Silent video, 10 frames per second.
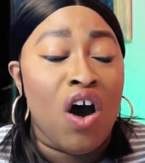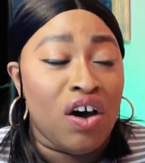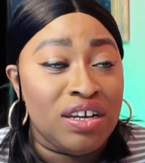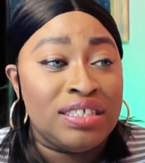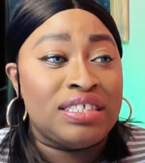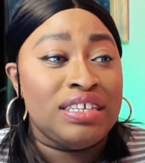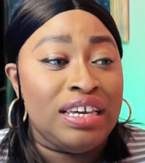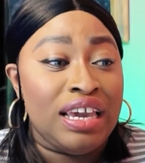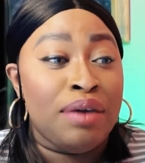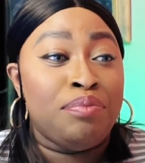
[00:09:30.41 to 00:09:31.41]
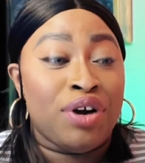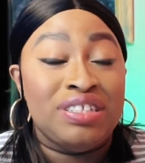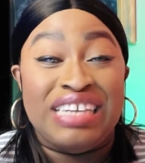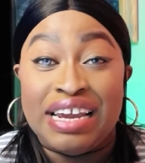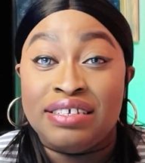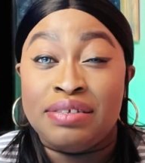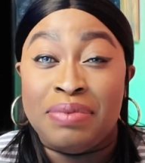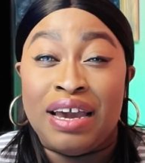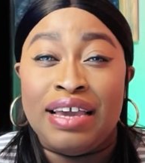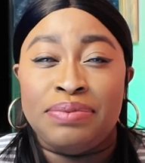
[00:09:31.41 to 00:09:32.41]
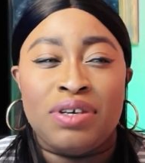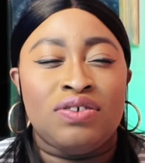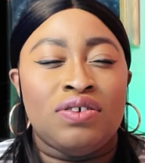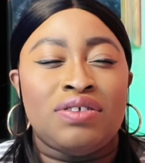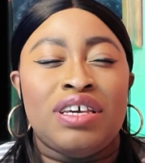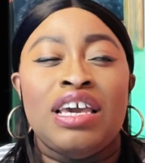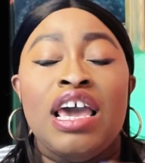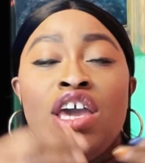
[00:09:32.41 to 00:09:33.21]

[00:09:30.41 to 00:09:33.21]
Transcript: Honestly, it brought tears to my eyes, because I was like,